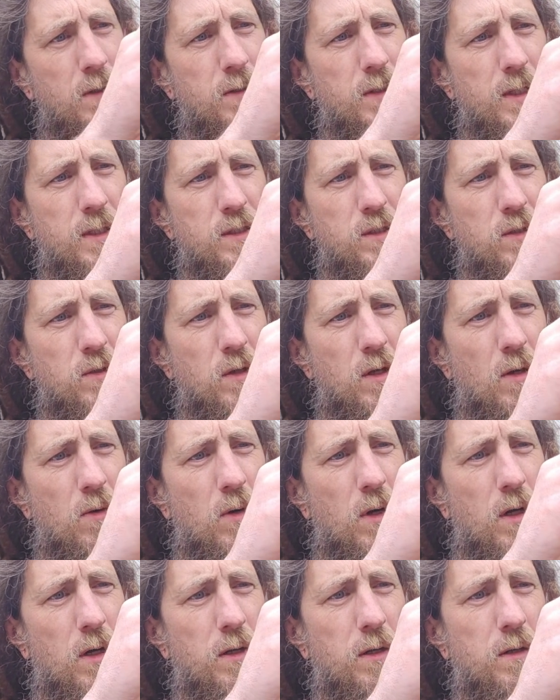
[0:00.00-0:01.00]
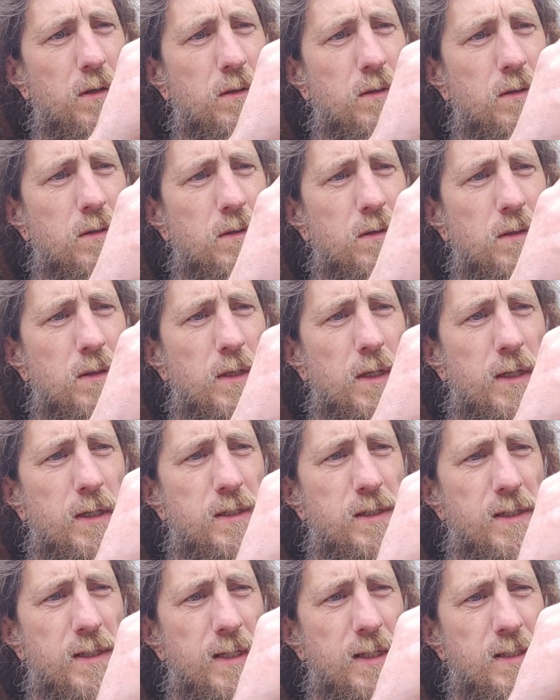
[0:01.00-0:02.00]
they do go on
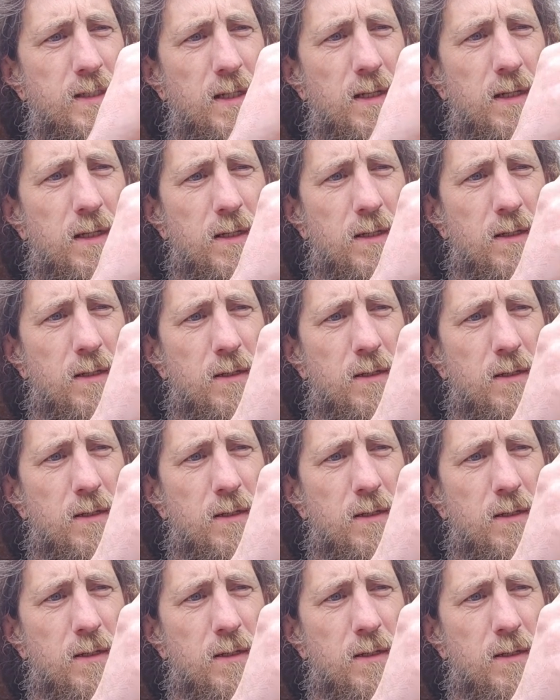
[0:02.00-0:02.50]
nice and easily.